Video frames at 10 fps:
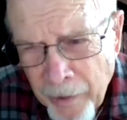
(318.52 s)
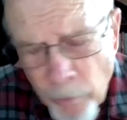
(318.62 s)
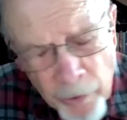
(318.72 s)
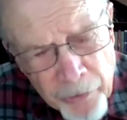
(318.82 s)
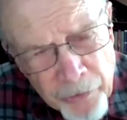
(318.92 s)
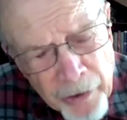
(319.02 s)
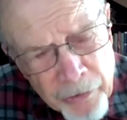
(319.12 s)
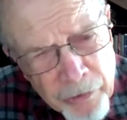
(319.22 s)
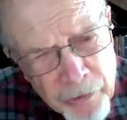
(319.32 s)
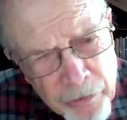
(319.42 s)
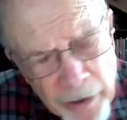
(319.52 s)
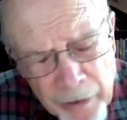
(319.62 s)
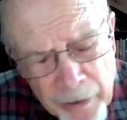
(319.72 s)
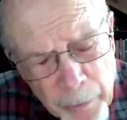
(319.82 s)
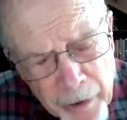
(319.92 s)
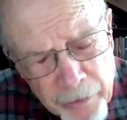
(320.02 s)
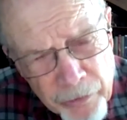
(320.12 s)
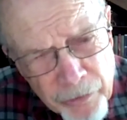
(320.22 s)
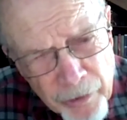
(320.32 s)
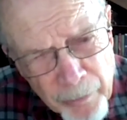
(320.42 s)
in organizations and in
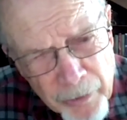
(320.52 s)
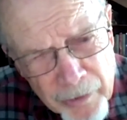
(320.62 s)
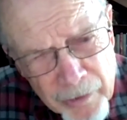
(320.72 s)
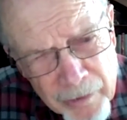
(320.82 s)
relationships.